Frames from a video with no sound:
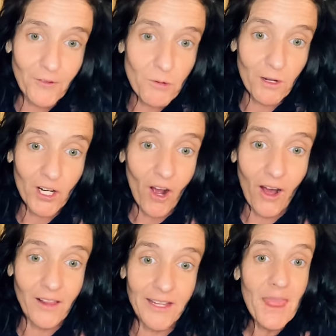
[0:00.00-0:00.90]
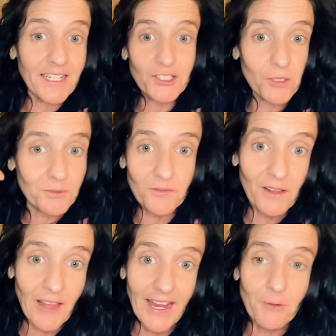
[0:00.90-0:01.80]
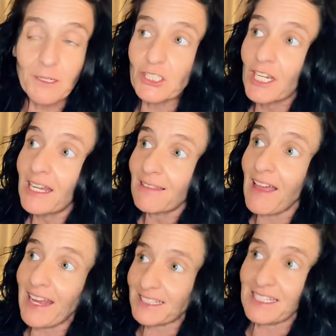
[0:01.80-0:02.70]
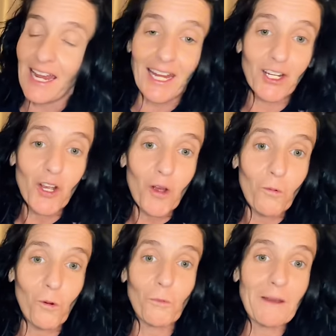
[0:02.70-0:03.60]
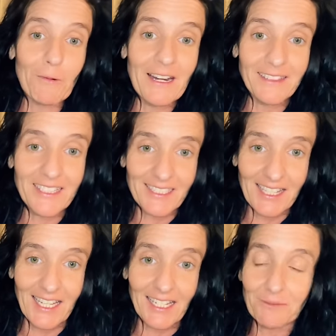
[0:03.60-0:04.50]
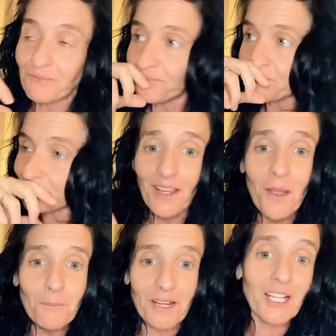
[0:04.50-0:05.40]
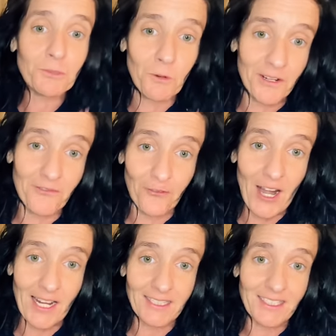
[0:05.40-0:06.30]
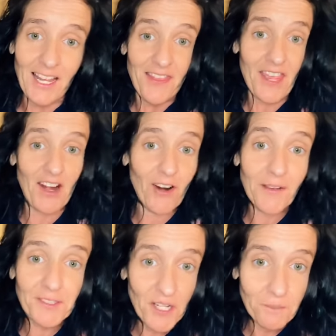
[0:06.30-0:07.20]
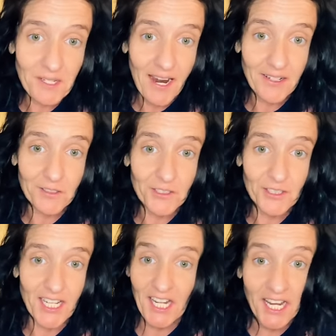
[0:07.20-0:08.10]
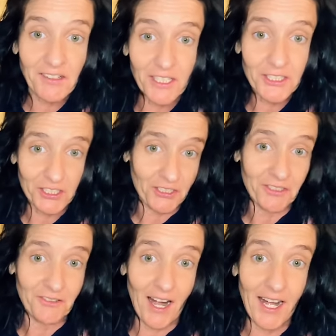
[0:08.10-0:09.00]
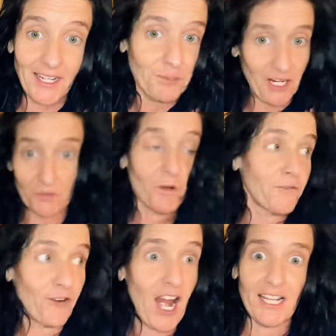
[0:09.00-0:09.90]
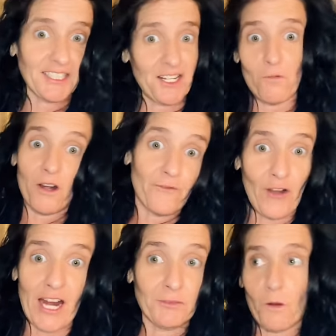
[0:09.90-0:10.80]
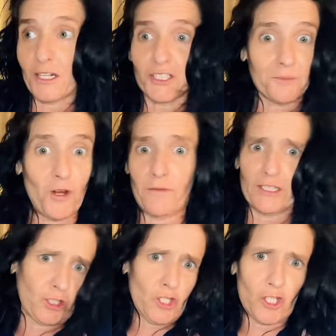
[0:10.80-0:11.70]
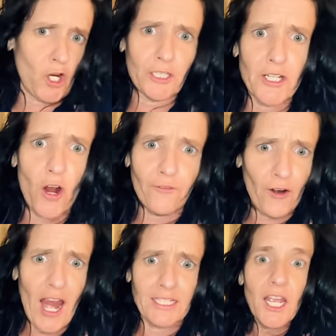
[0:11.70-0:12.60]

you want to call it, in terms of the language. Last night, when we rented this thing, because we're in France, they don't have subtitles in English right? Because we're in France. Anyone in France watching the movie should surely know French.